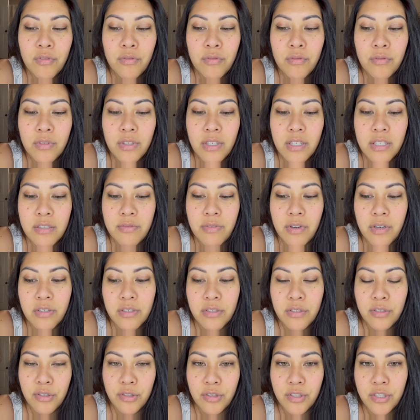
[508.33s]
as far as
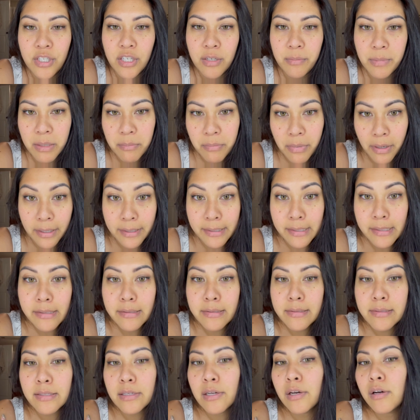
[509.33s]
nourishing my body.
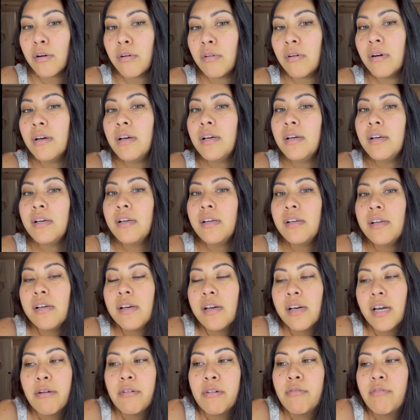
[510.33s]
So
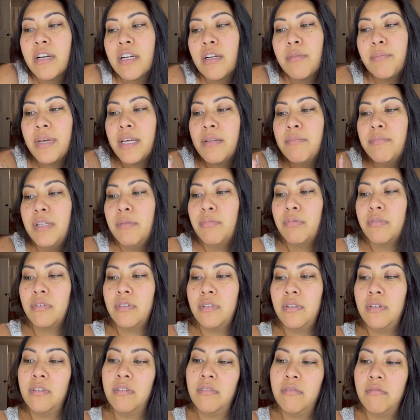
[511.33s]
I would recommend people
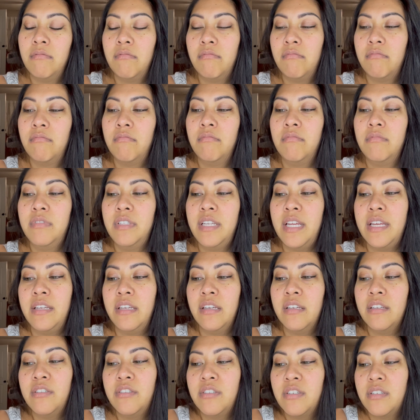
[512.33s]
to take
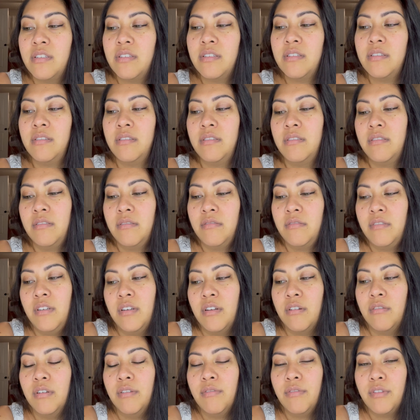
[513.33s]
it, just, you
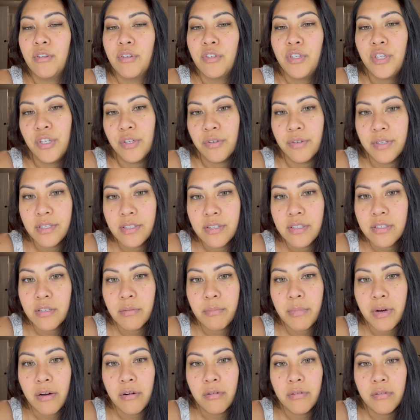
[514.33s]
know, if they're curious
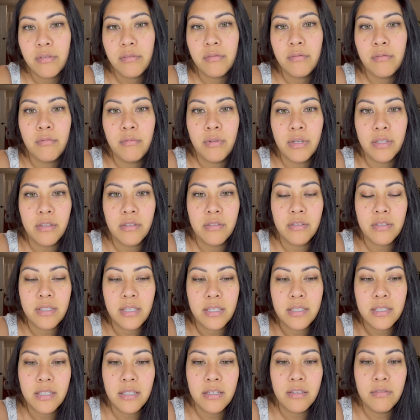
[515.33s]
about what they're
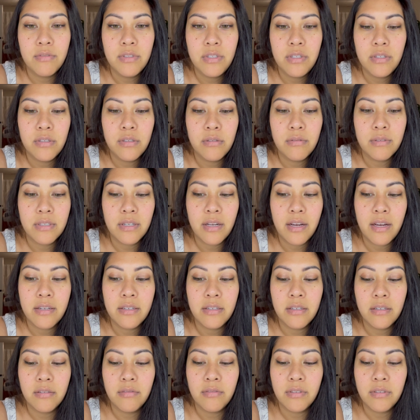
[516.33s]
sensitive to, and kind of